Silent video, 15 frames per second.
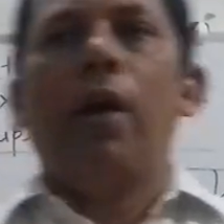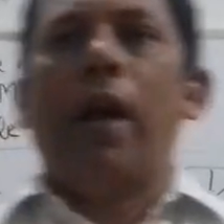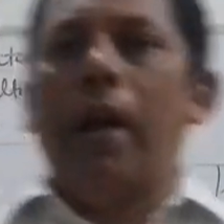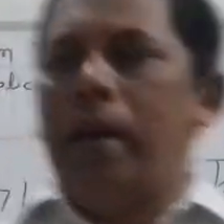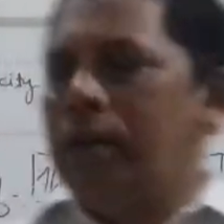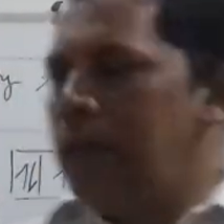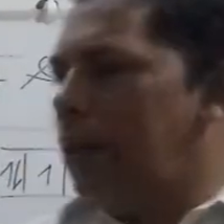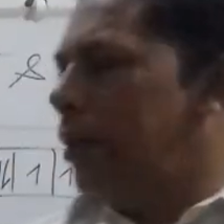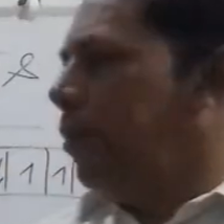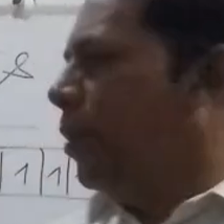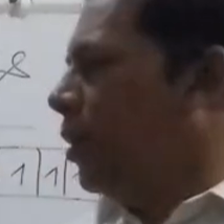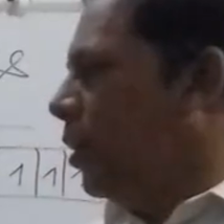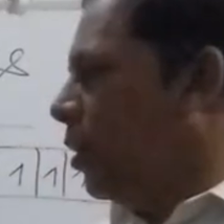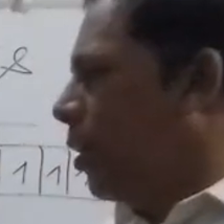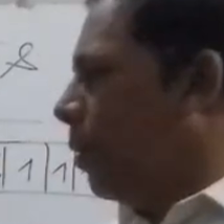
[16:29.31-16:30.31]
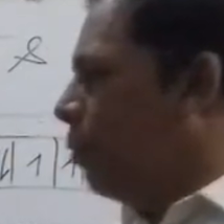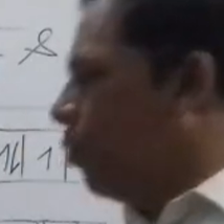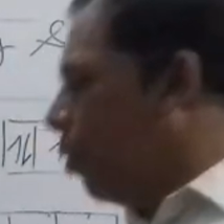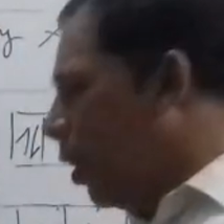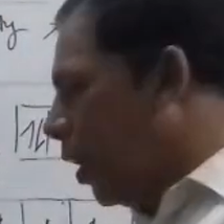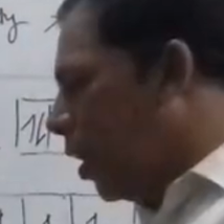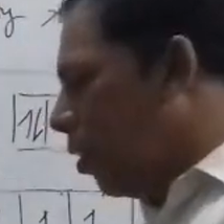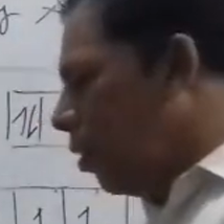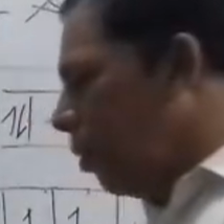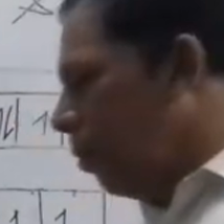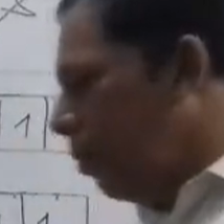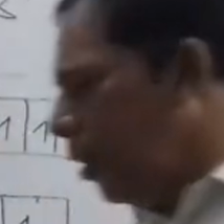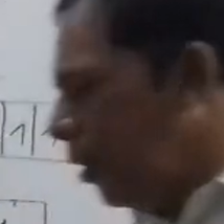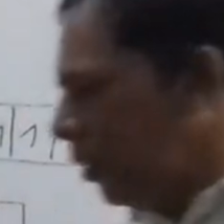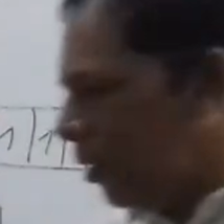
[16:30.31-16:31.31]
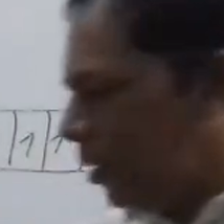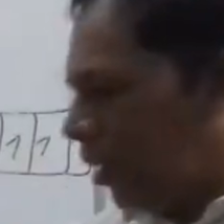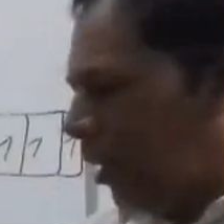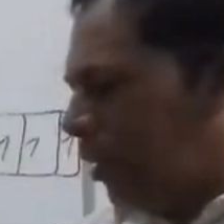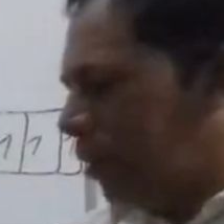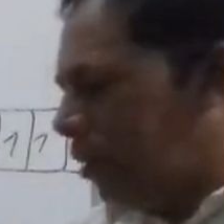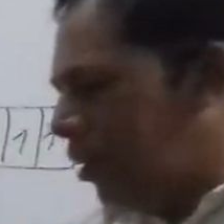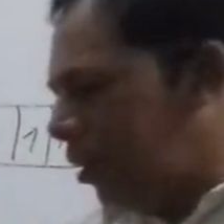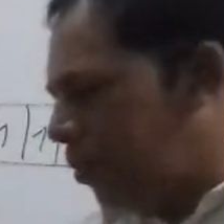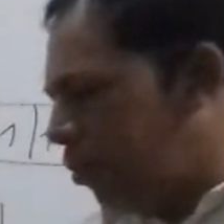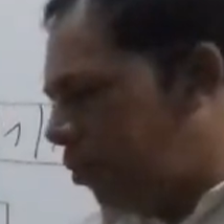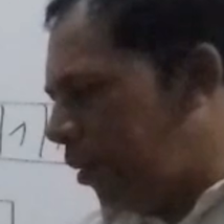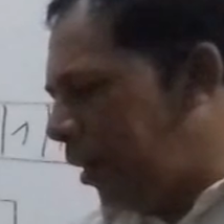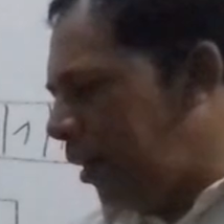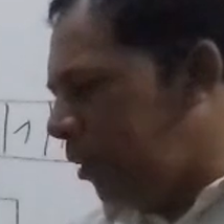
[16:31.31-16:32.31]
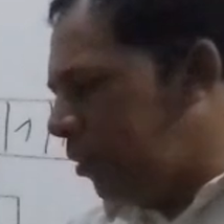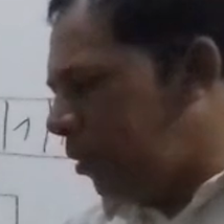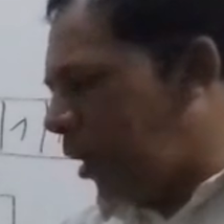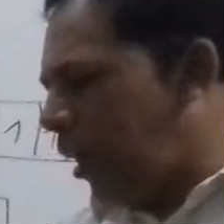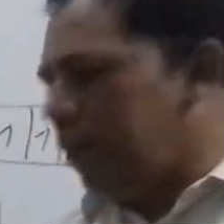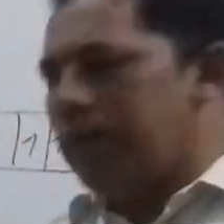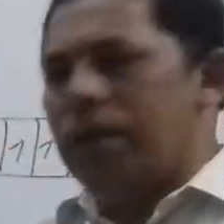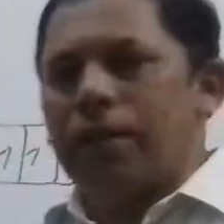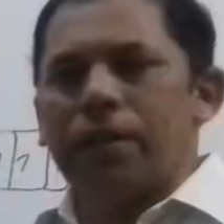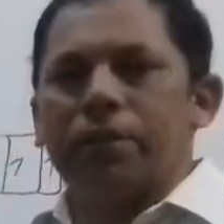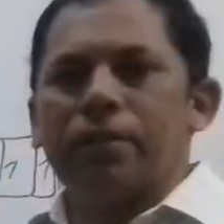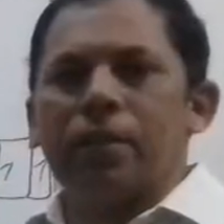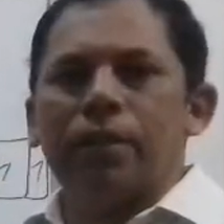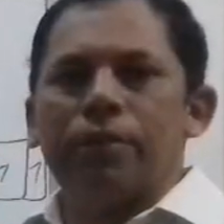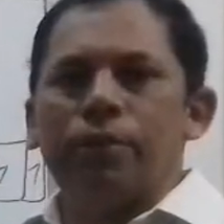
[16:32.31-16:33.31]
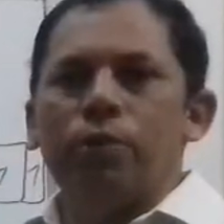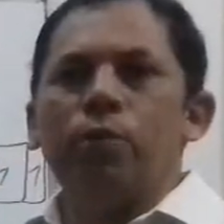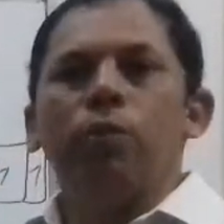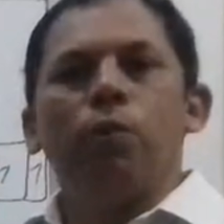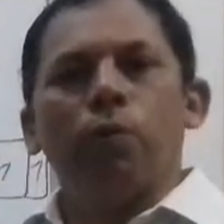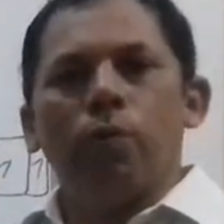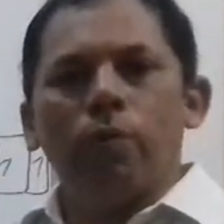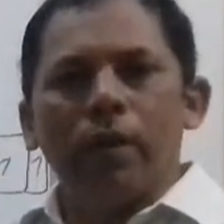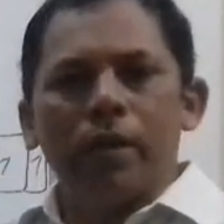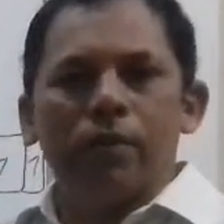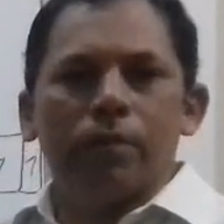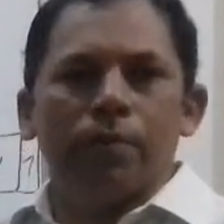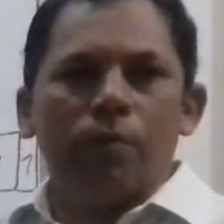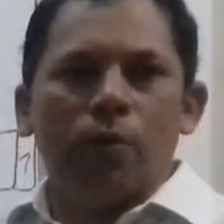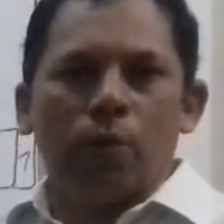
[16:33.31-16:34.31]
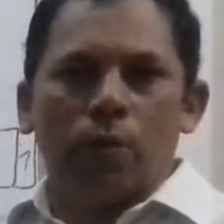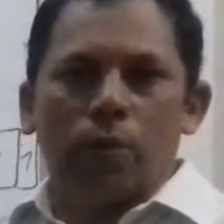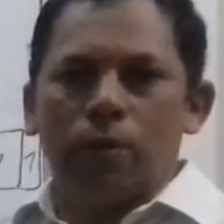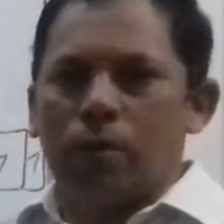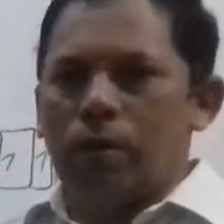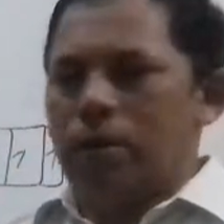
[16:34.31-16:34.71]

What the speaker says: At the revision of quantum numbers, these points I will discuss you once more.